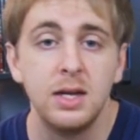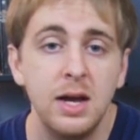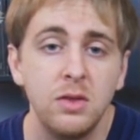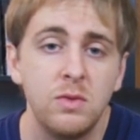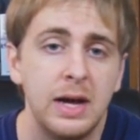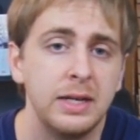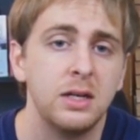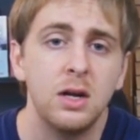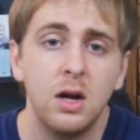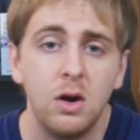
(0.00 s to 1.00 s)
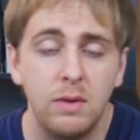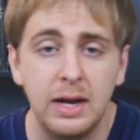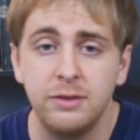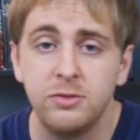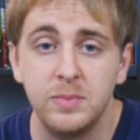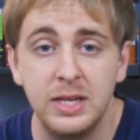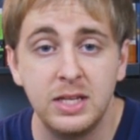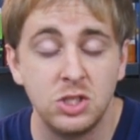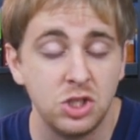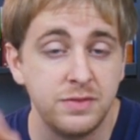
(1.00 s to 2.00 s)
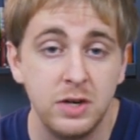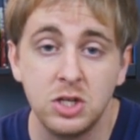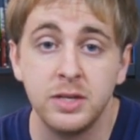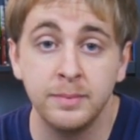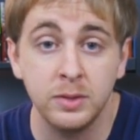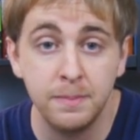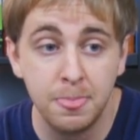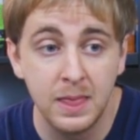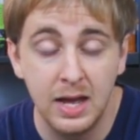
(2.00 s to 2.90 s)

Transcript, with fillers: Now the writing. Writing for me is just very simple.